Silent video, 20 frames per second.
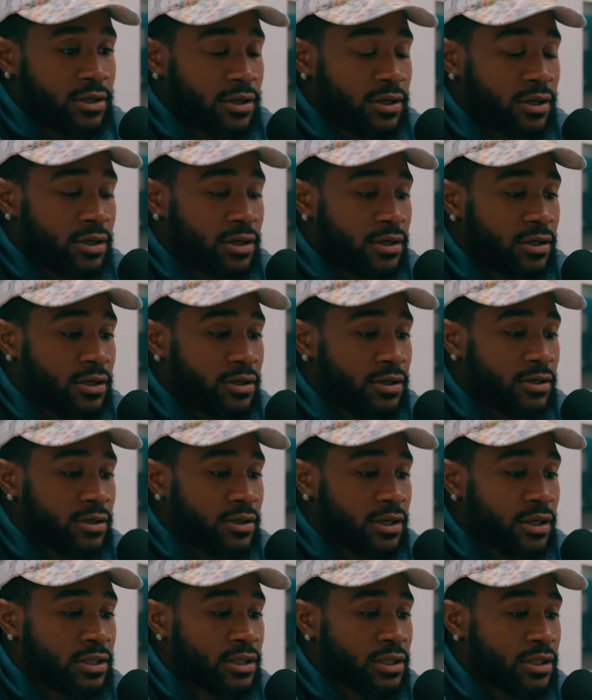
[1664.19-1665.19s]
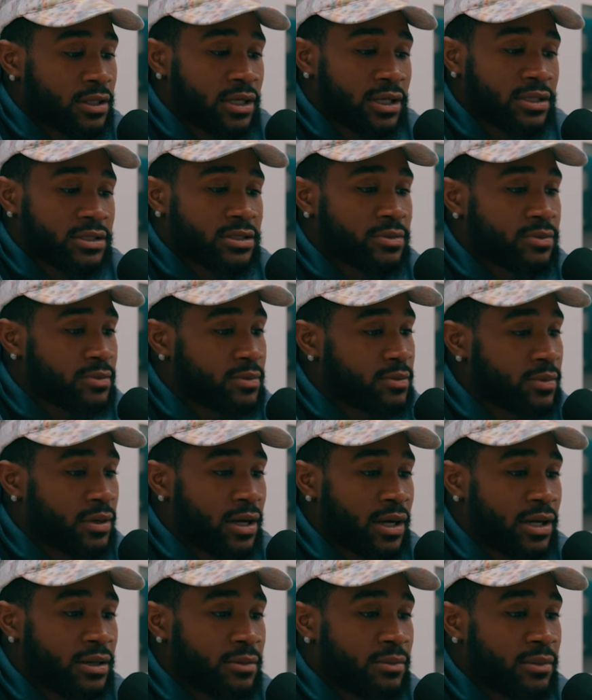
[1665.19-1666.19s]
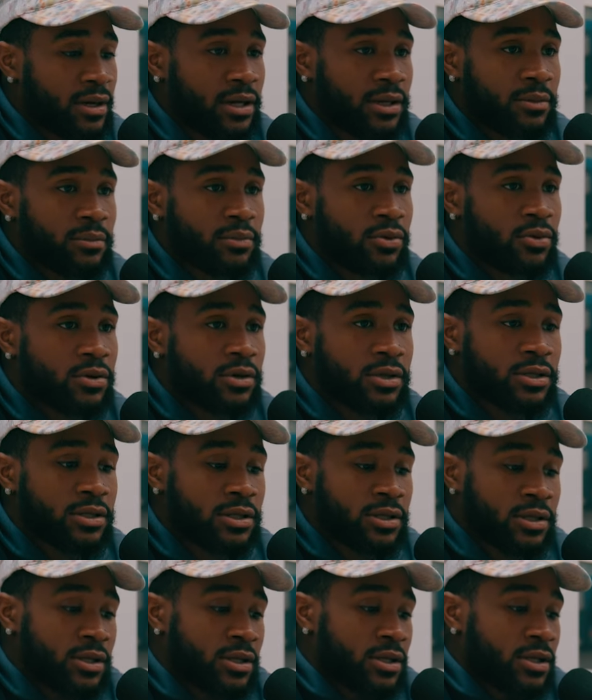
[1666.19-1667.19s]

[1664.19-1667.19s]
Uh, I think that's probably the main important.